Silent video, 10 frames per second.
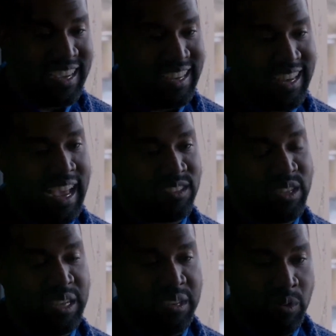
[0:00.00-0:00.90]
and now
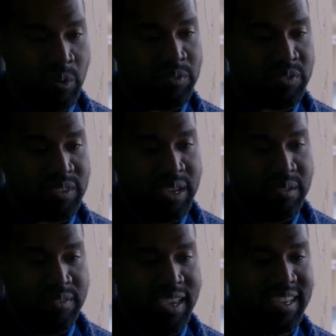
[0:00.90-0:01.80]
seeing North's
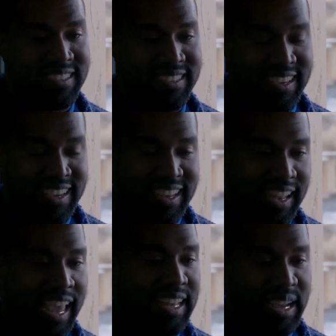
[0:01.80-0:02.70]
face
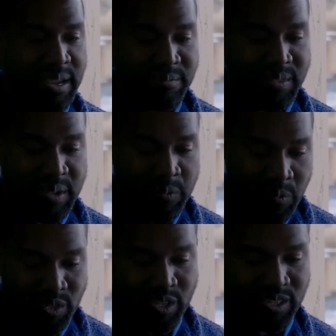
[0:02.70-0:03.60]
light up
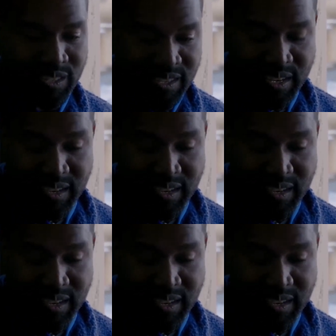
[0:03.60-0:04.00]
when she's